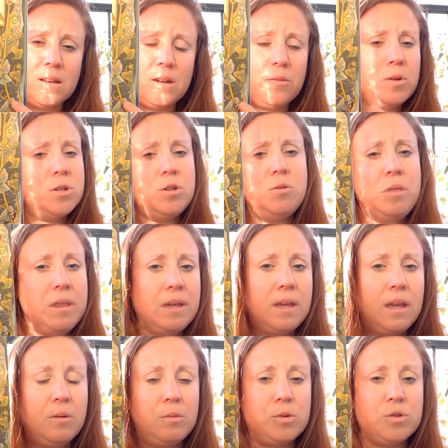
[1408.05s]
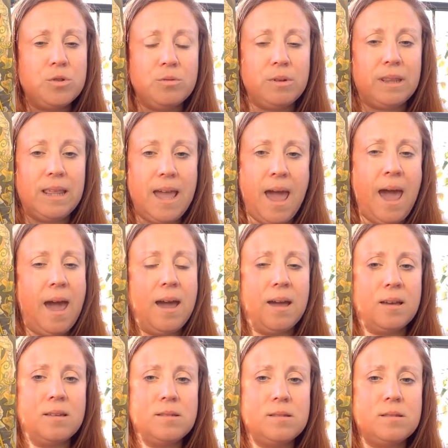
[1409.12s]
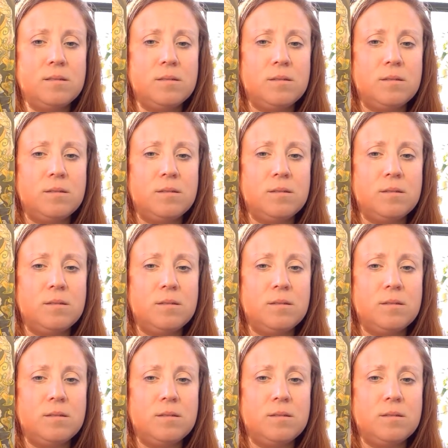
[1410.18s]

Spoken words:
What do you think he will do with the axe?